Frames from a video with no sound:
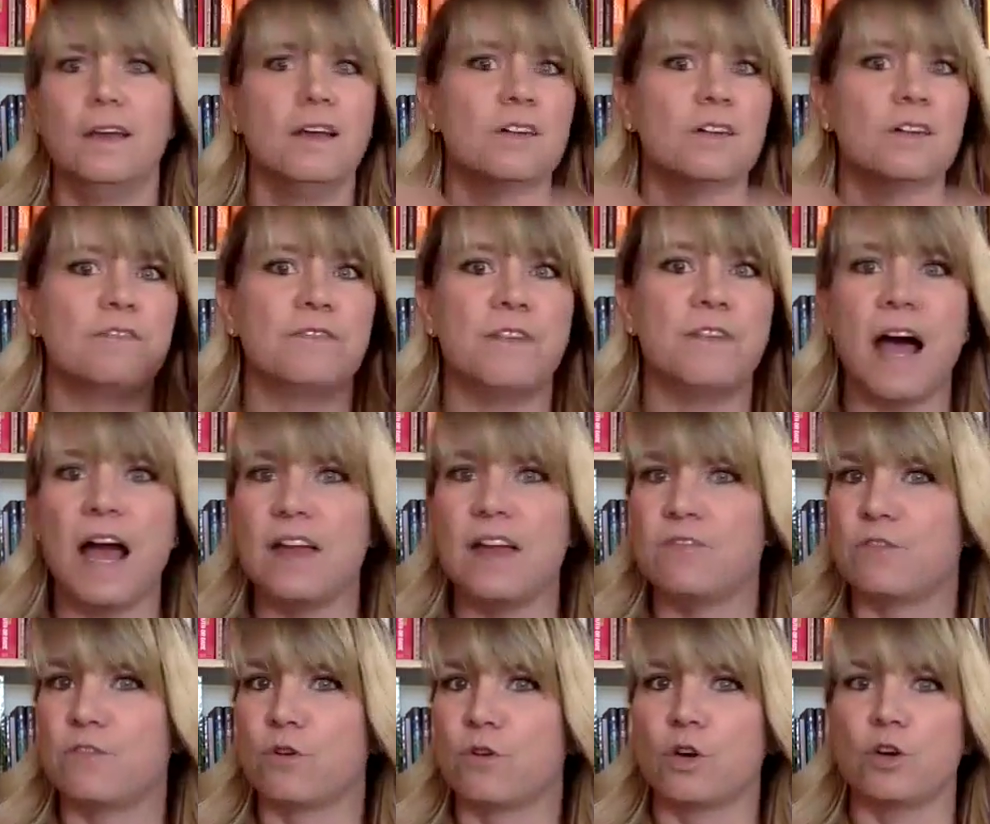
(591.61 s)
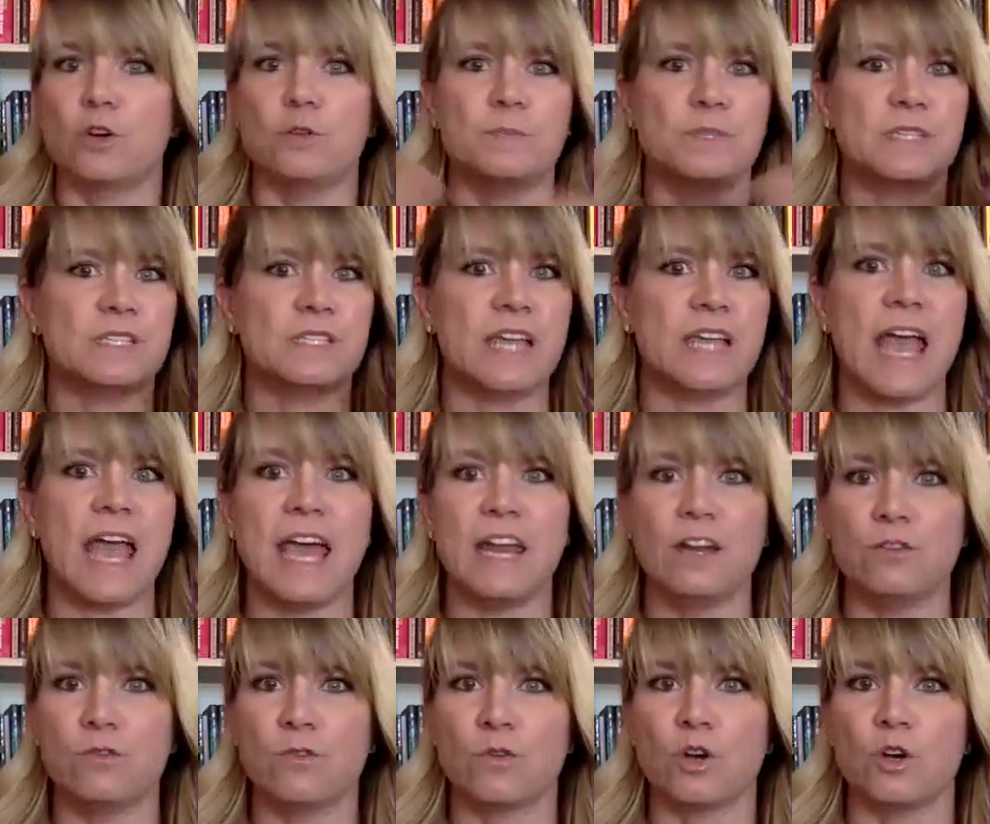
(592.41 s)
5 groups,
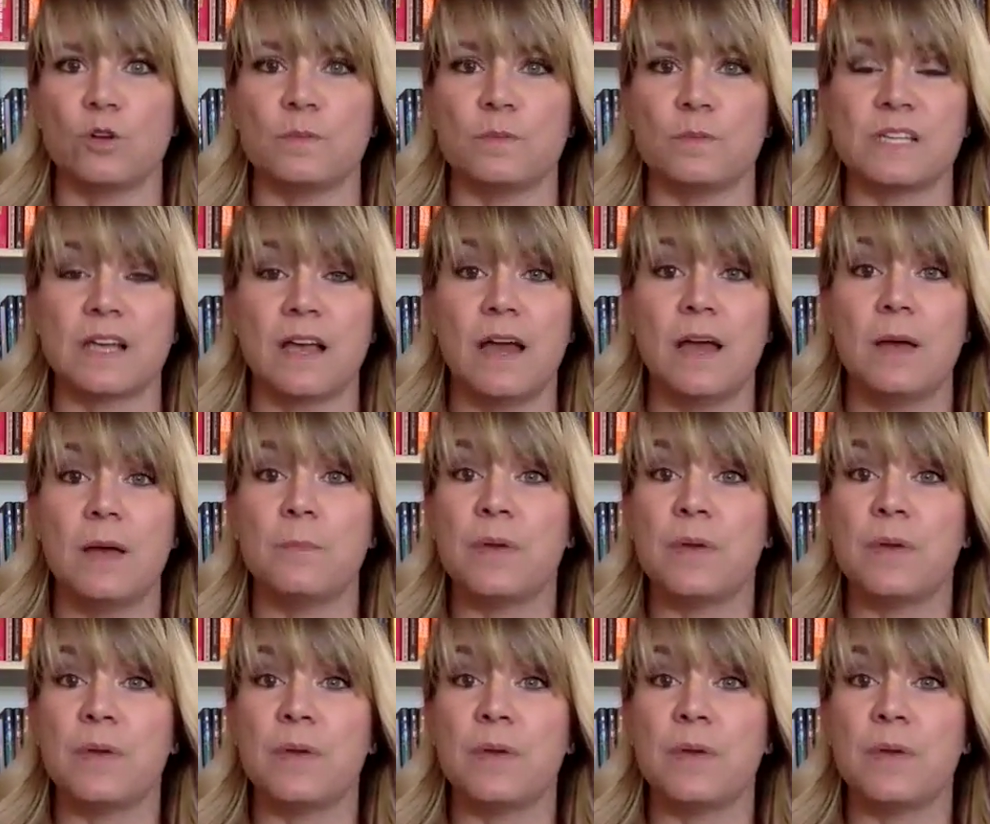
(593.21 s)
10 groups,